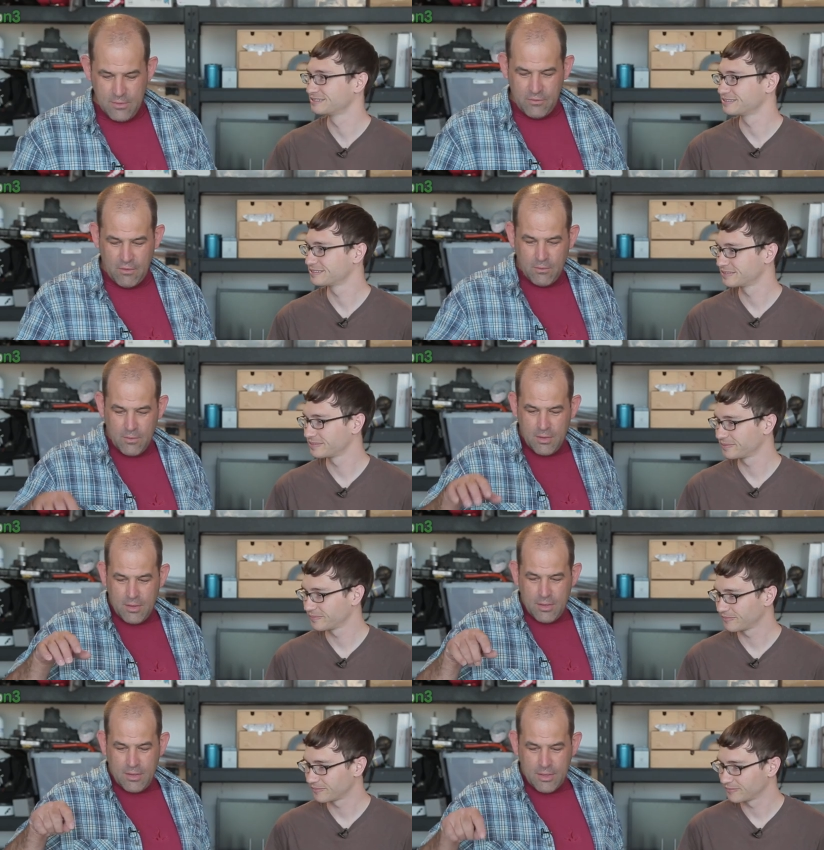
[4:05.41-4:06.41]
Speaker 1: So,
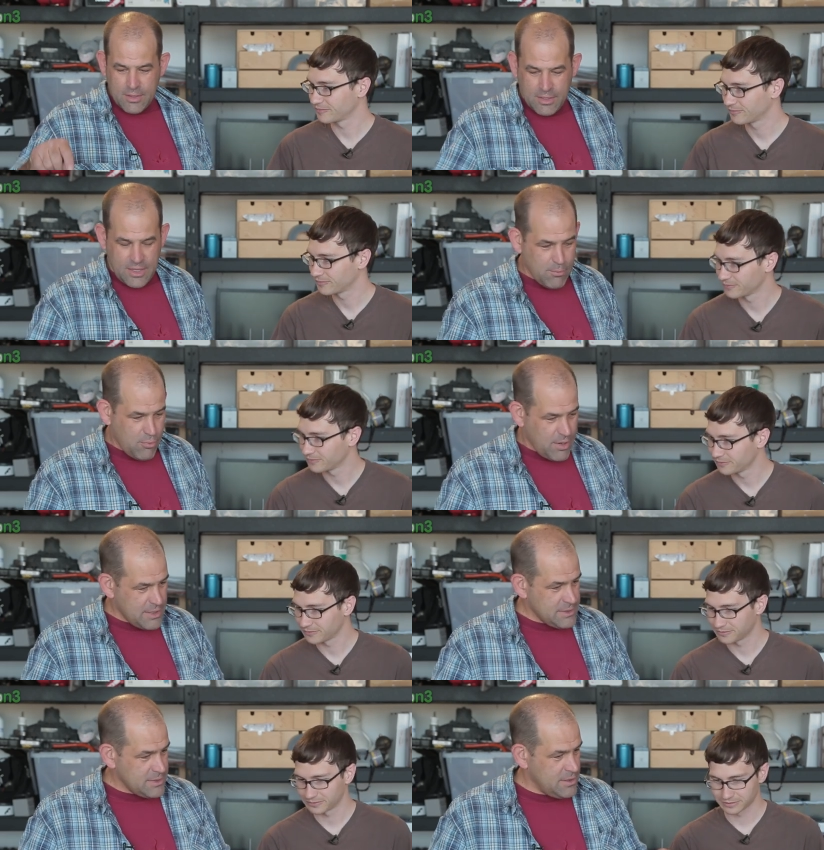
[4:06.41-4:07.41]
key
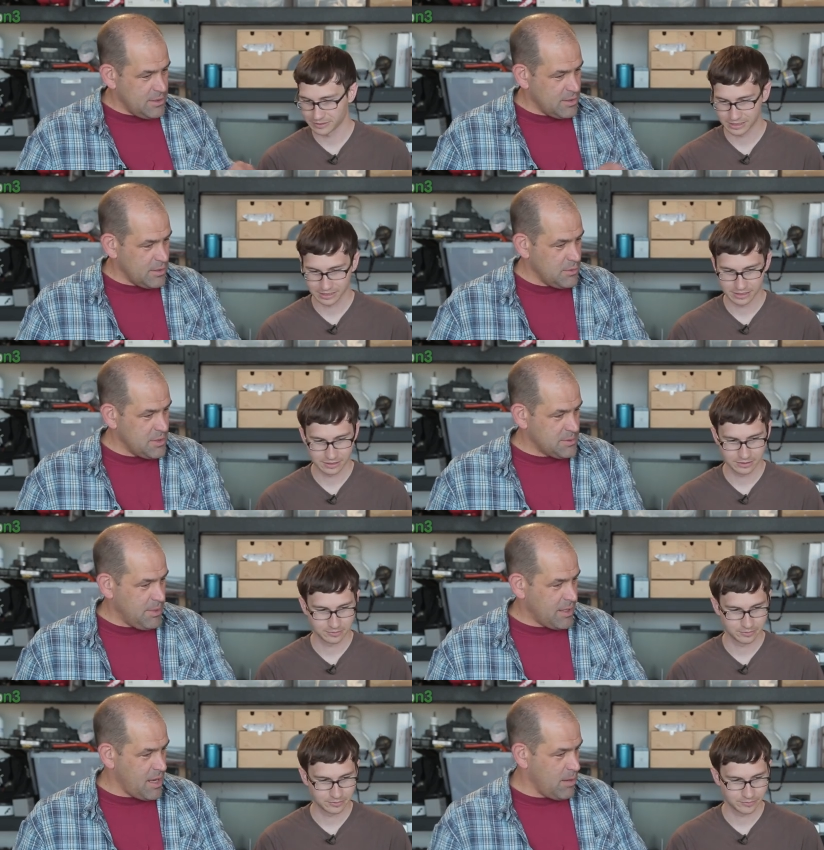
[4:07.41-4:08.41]
press, U S
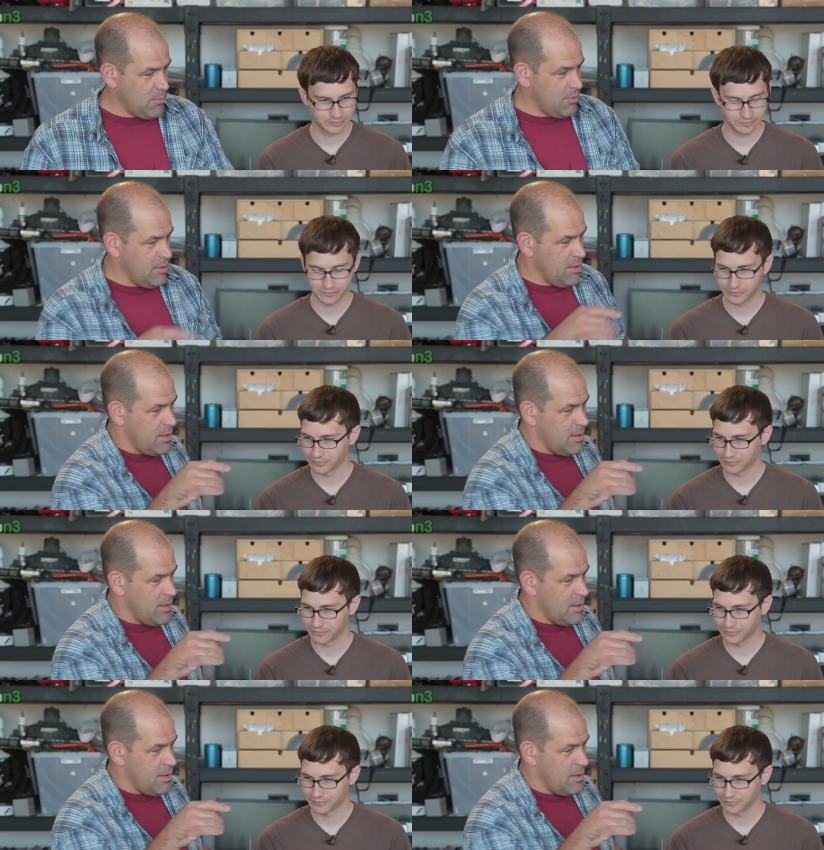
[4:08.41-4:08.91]
B cable,